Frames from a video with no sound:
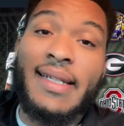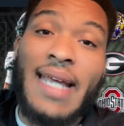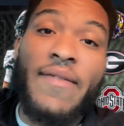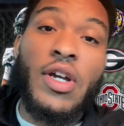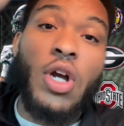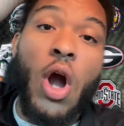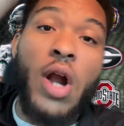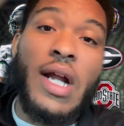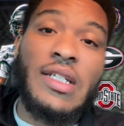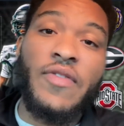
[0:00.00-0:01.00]
Devin
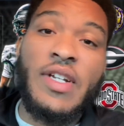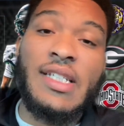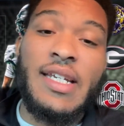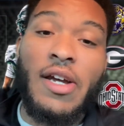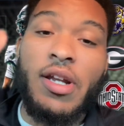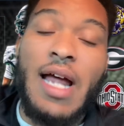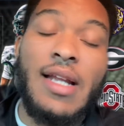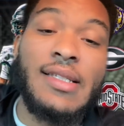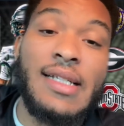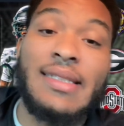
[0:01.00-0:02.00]
Carter has officially narrowed down
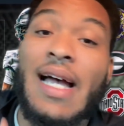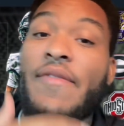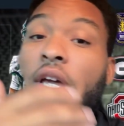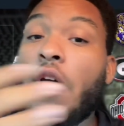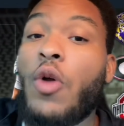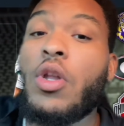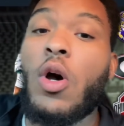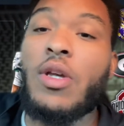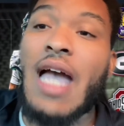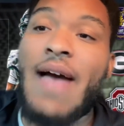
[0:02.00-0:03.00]
his list. Now, if y'all don't
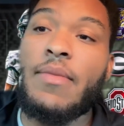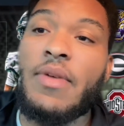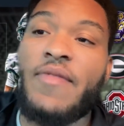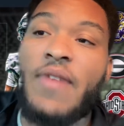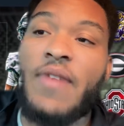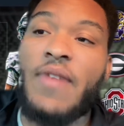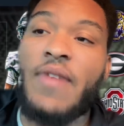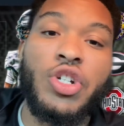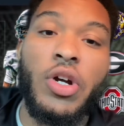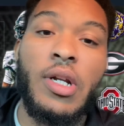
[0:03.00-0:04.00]
know, you haven't been following
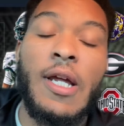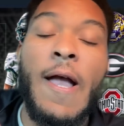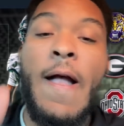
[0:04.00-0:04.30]
his journey.